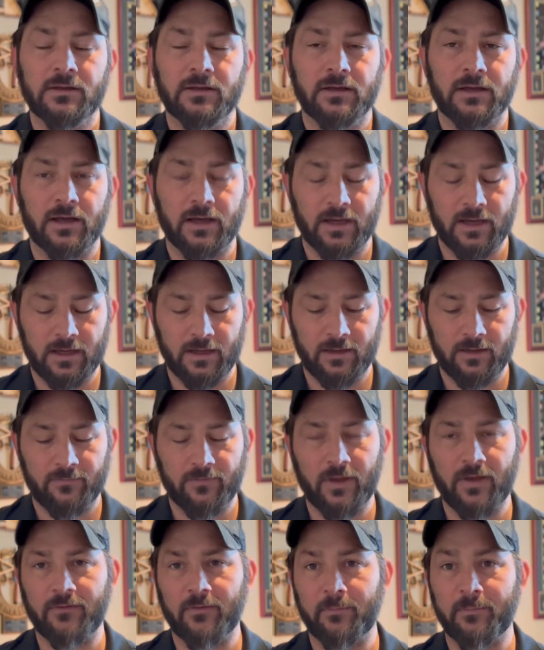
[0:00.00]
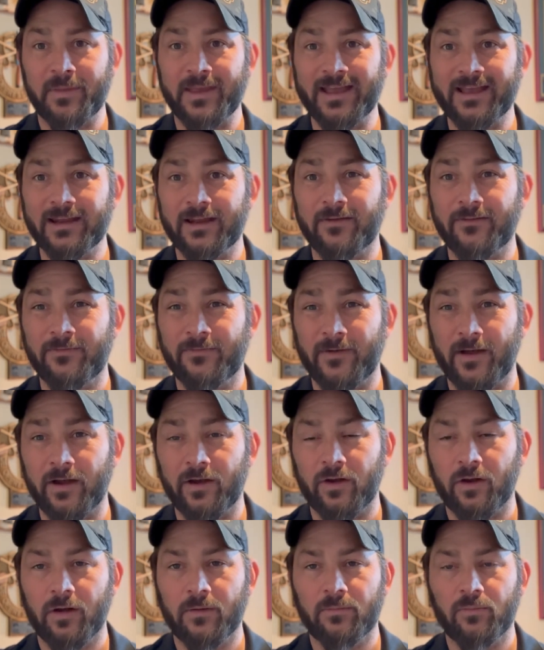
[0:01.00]
If you have a big enough
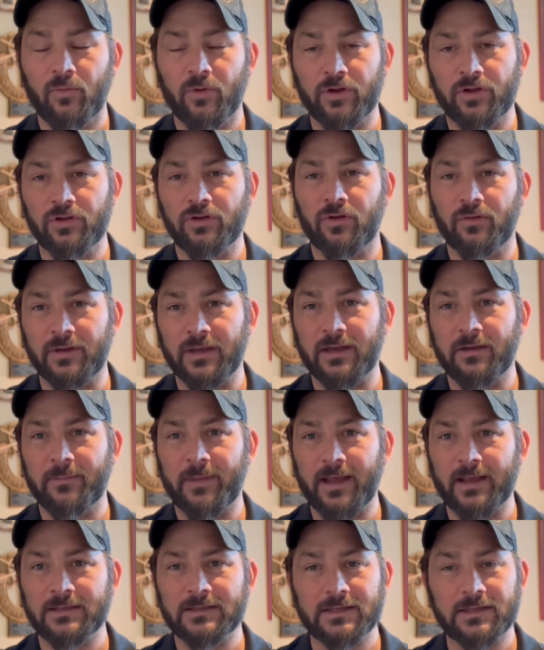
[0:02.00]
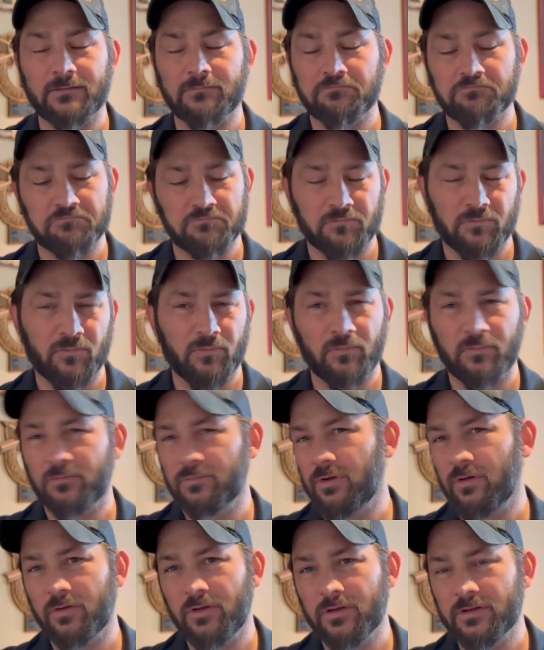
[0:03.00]
firearm where you don't need a magazine,
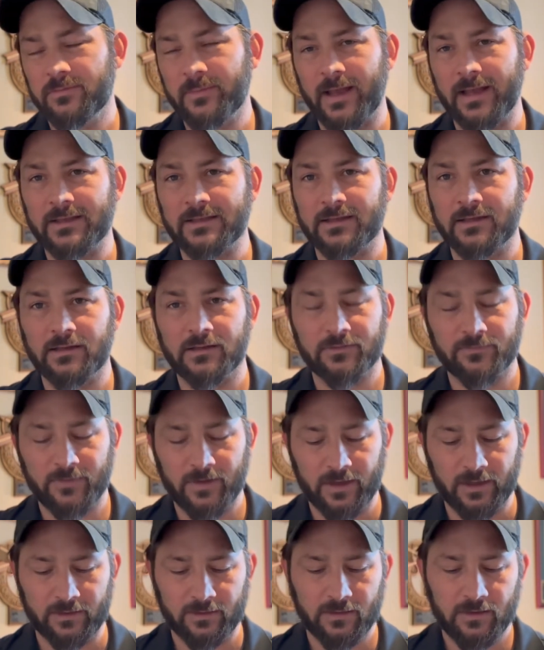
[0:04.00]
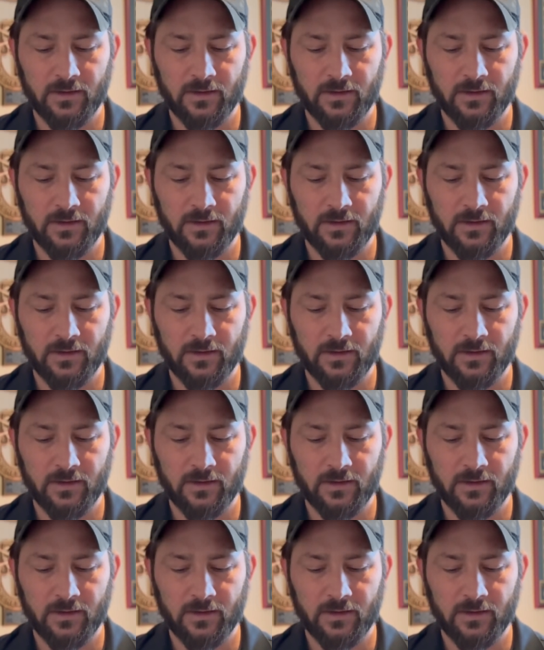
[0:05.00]
don't use a magazine. It's fine.